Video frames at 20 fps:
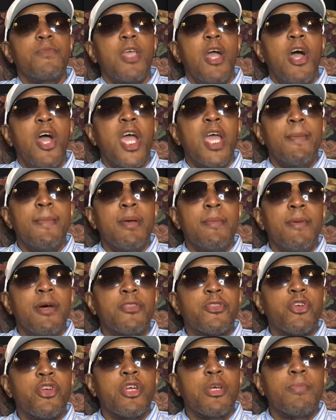right, man, my
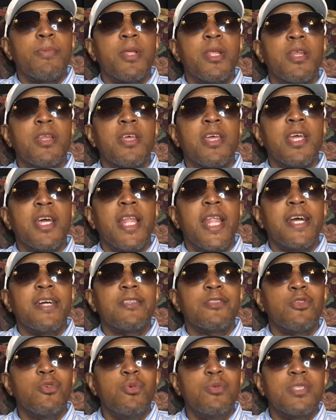third play today, I like a
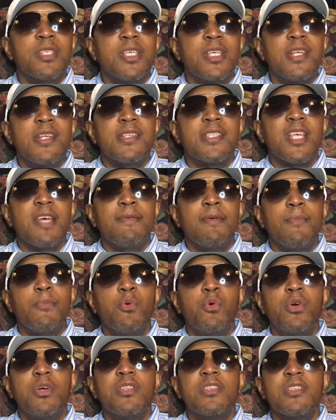2-team,
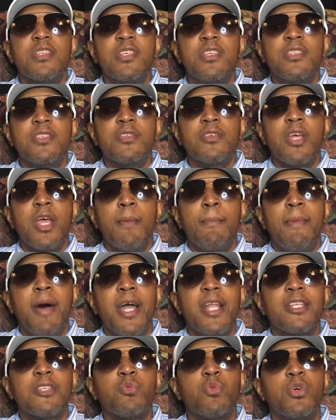7-point teaser at
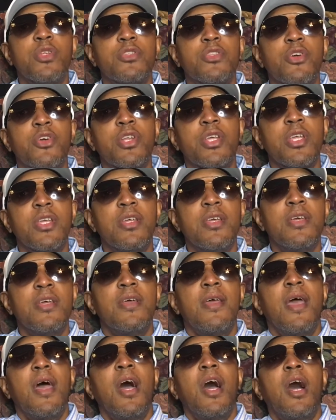minus 130.
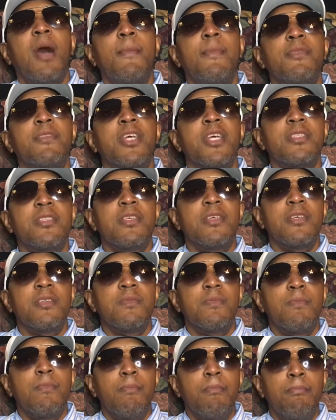I'm going to take
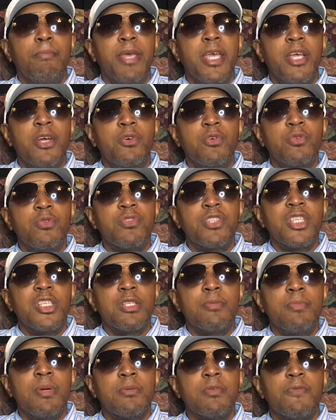the Bengals, tease
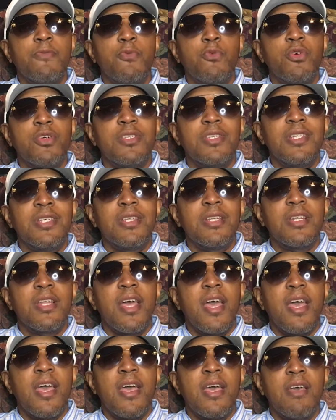them up to
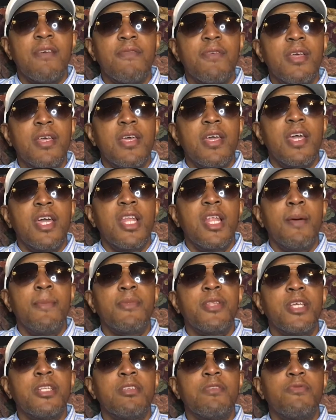14.5, and I'm
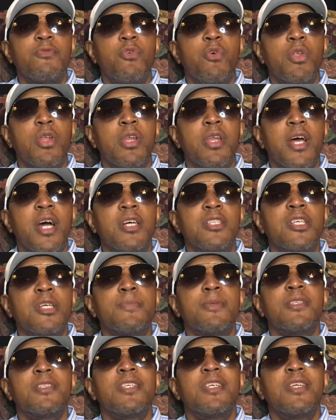going to take the 49ers up
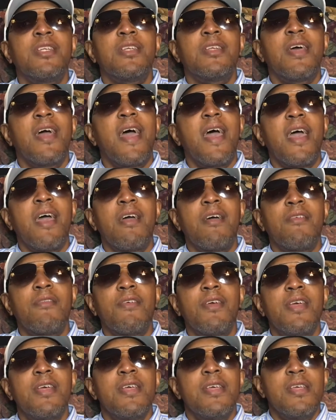to 10.5.
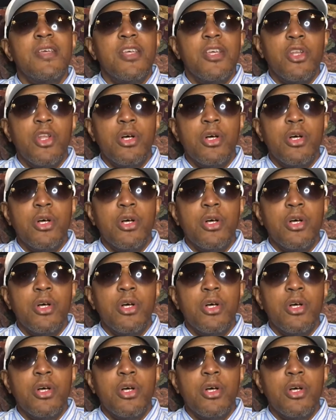You know